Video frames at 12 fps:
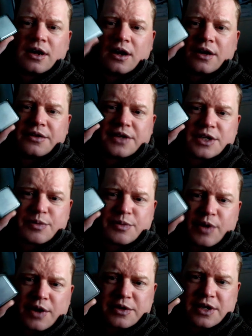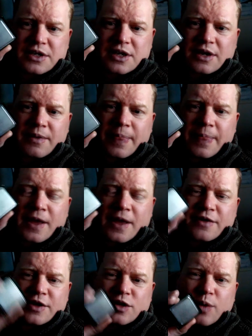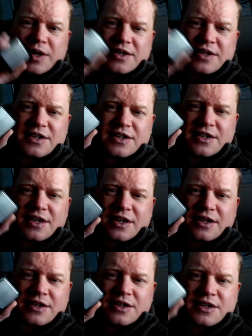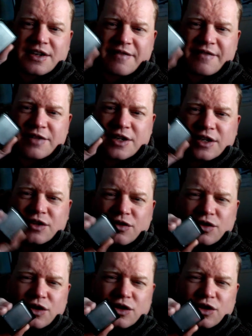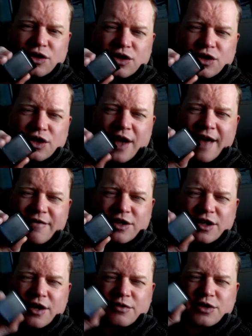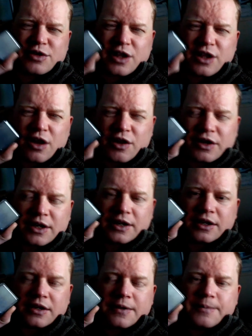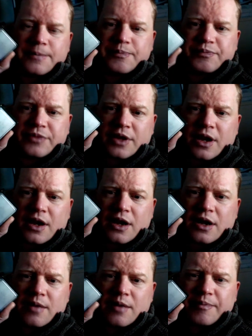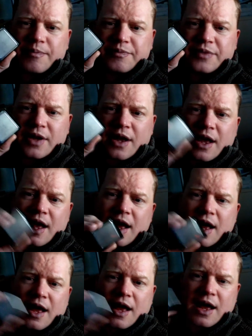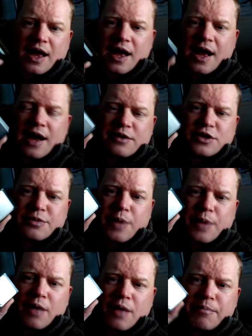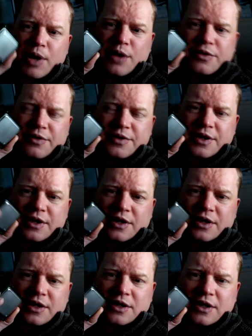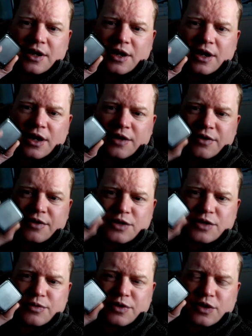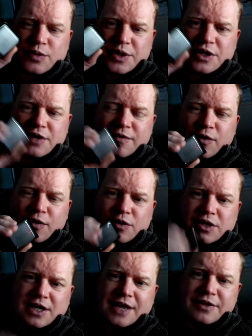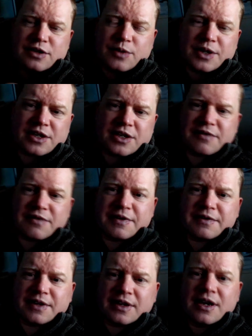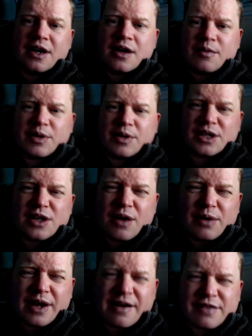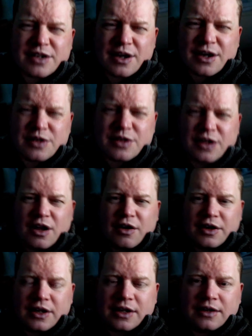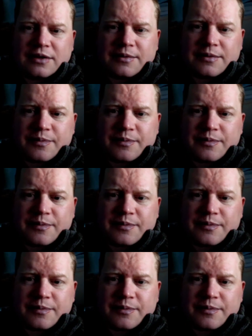on this processor. The 2670 does just ever so slightly um, outsmart both of the uh, this the 2640 and the 2650, but it's only ever so slightly.